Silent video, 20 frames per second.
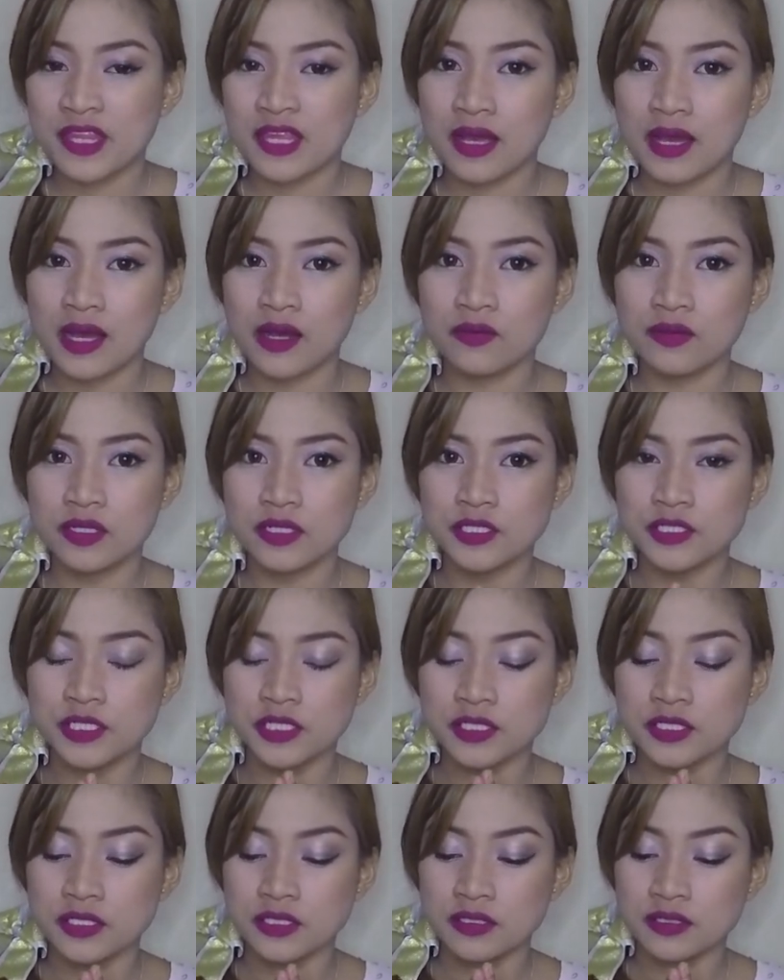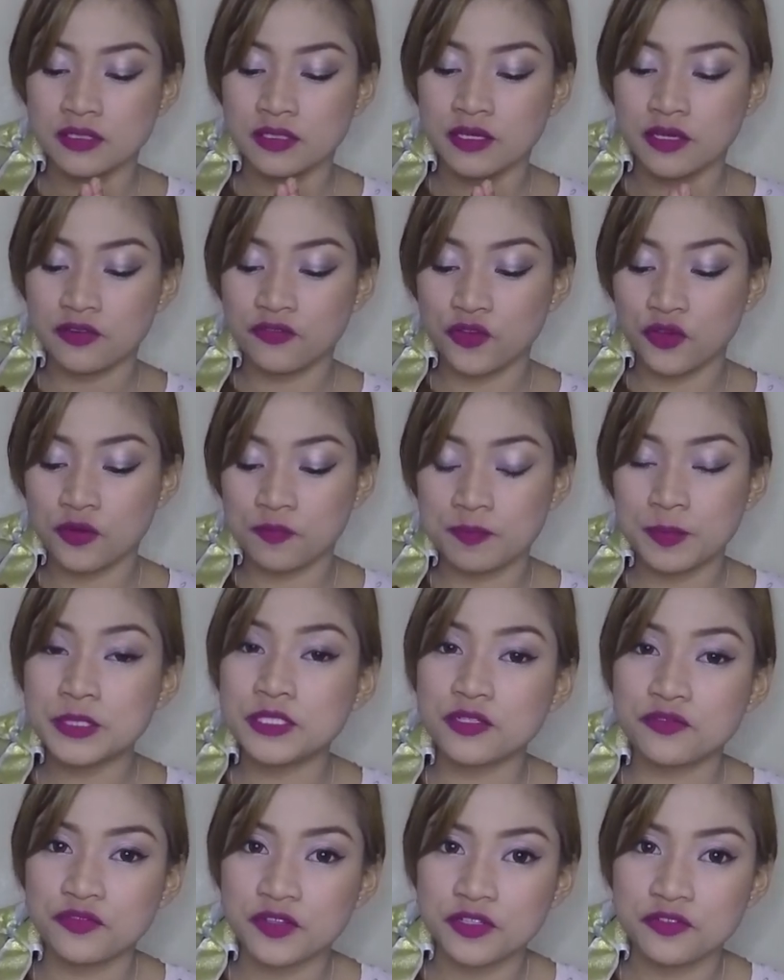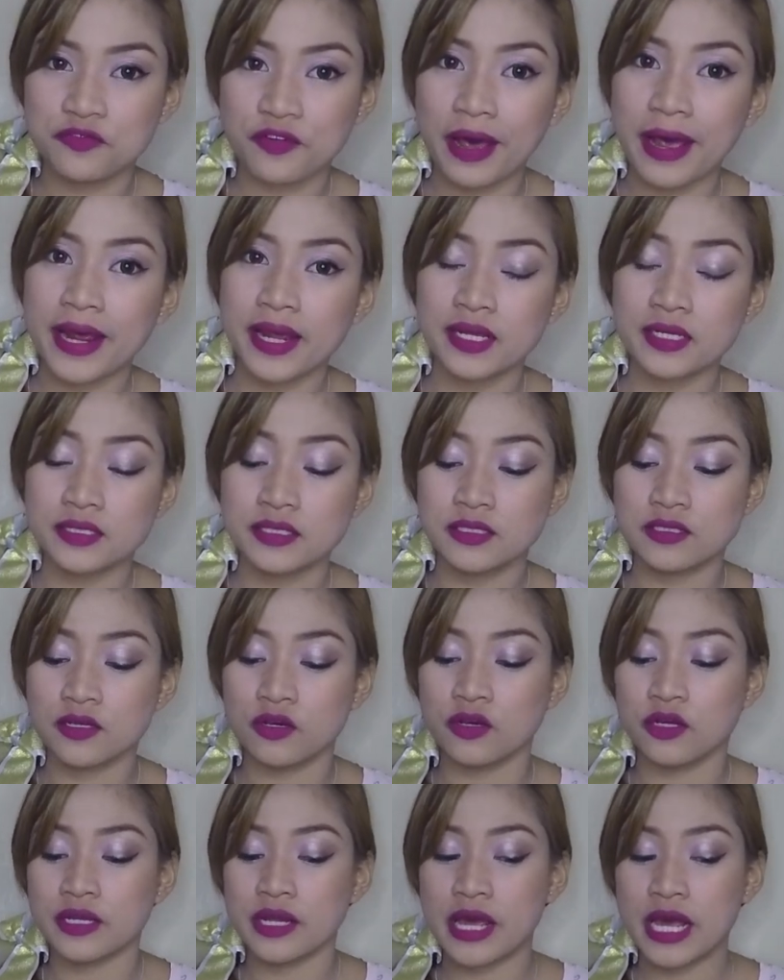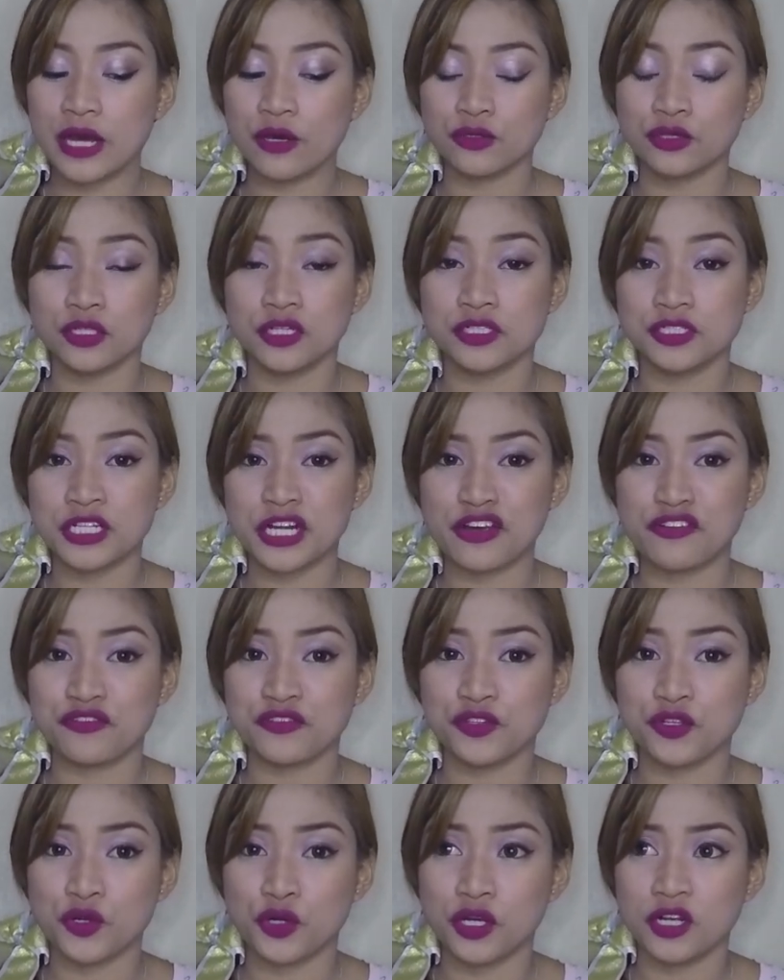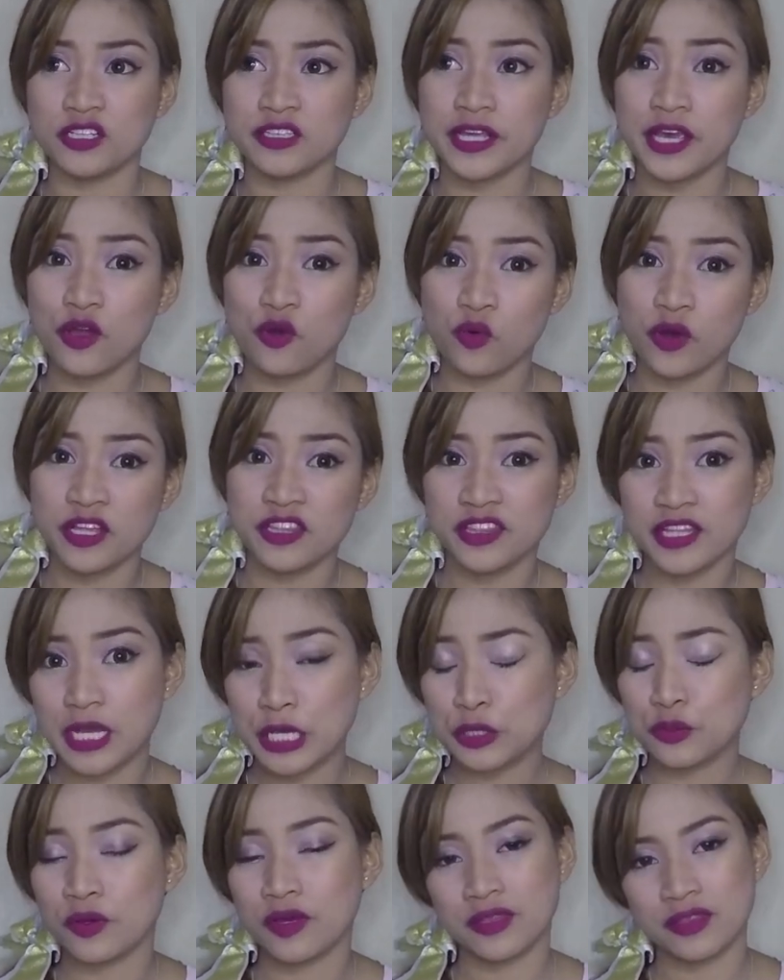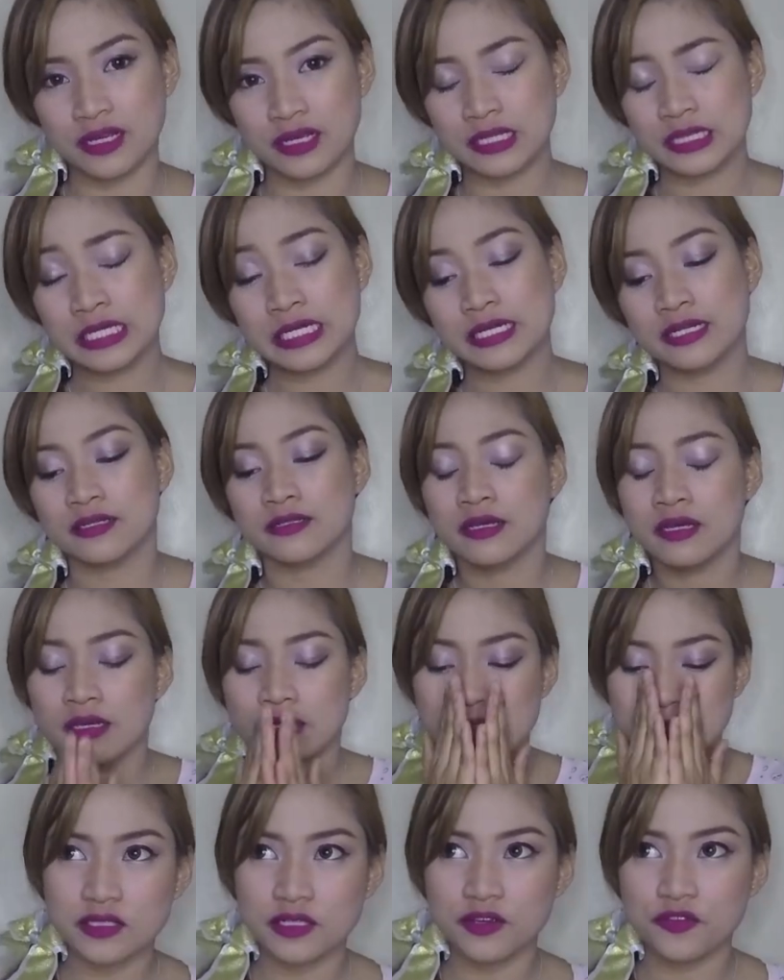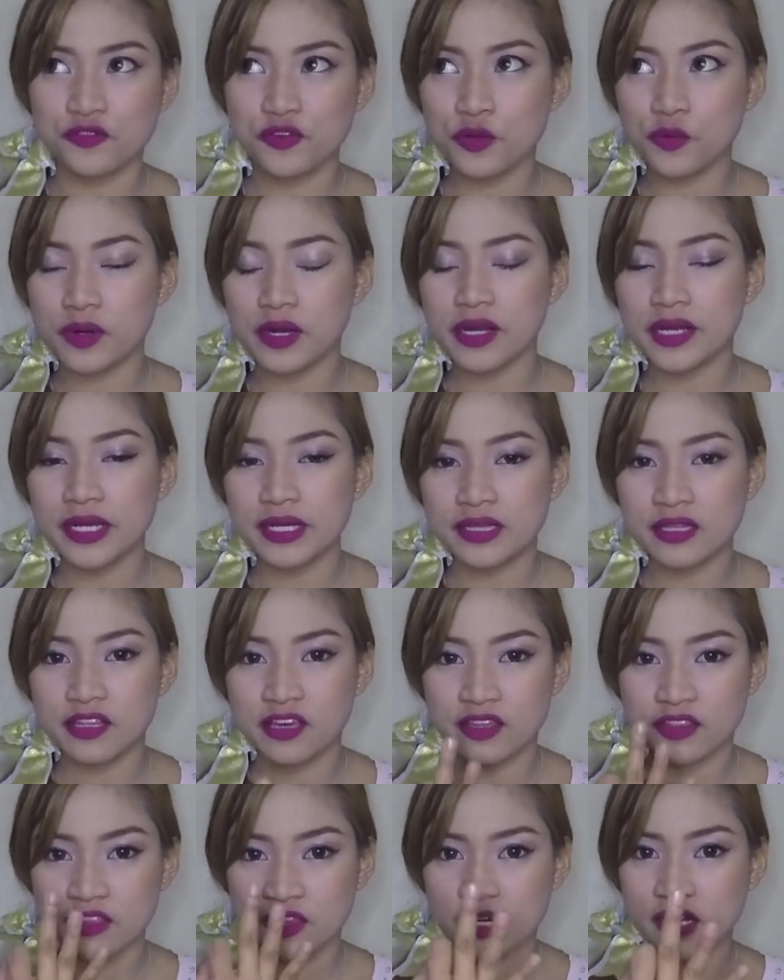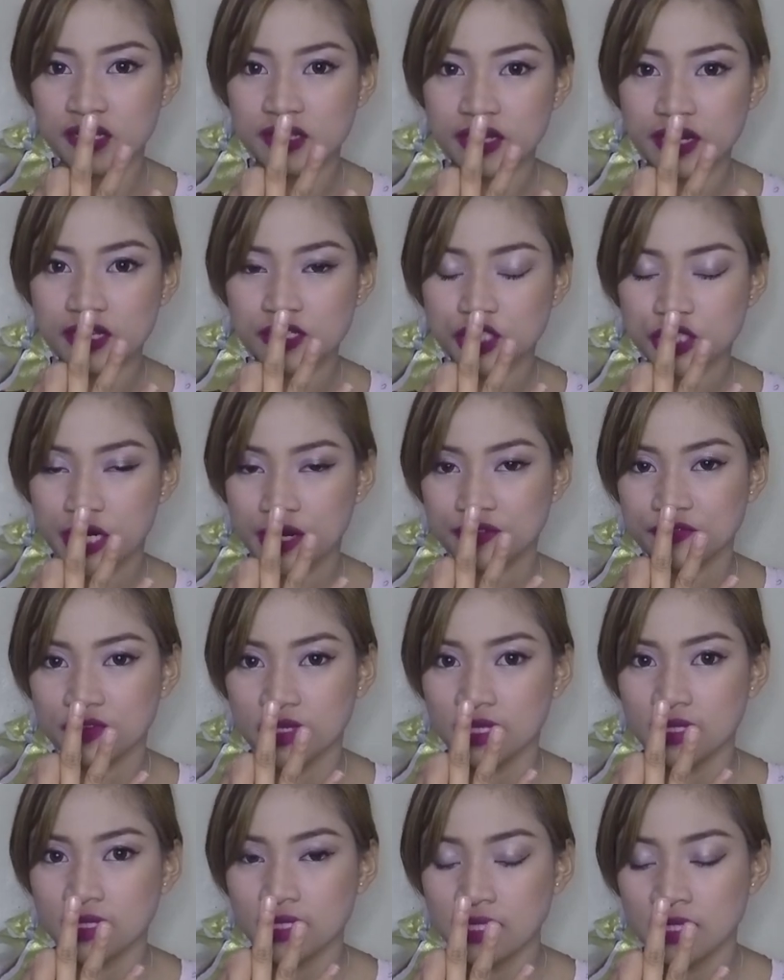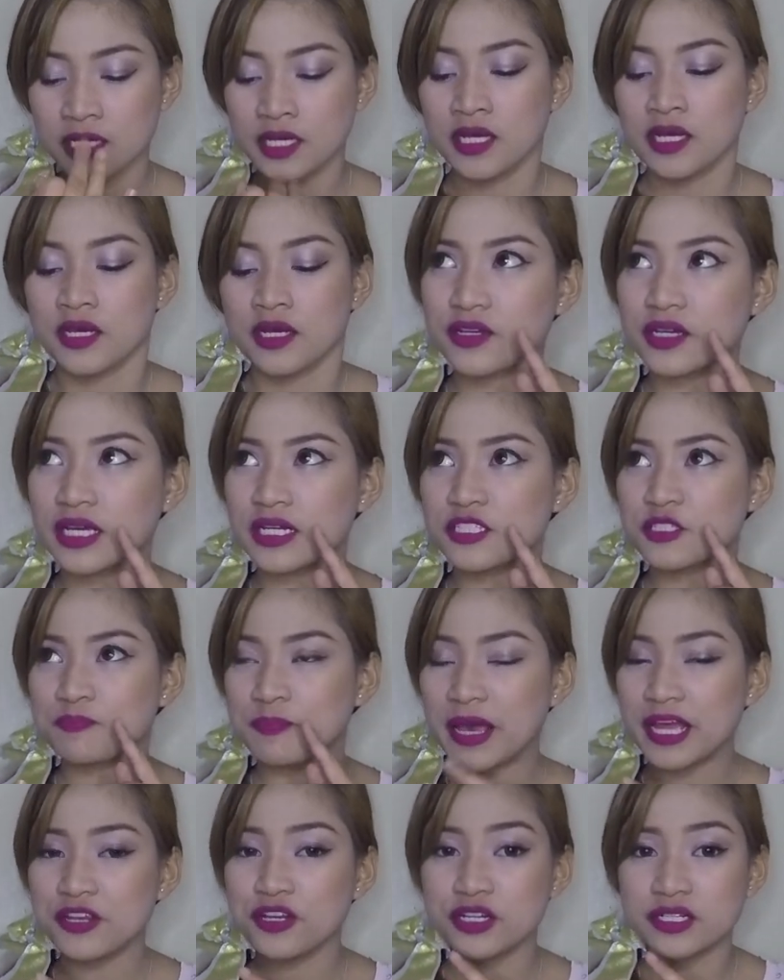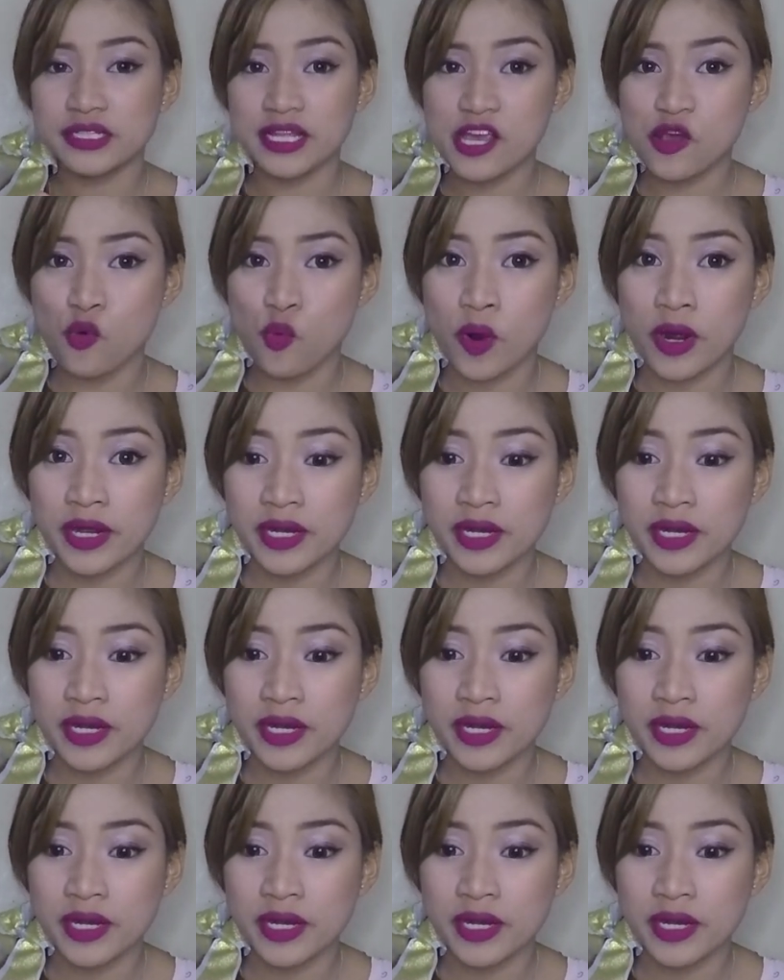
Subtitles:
I will just give you a piece of advice on how to draft your day 1, day 2, and day 3. If you are in a 3-day travel, you can spend your day 1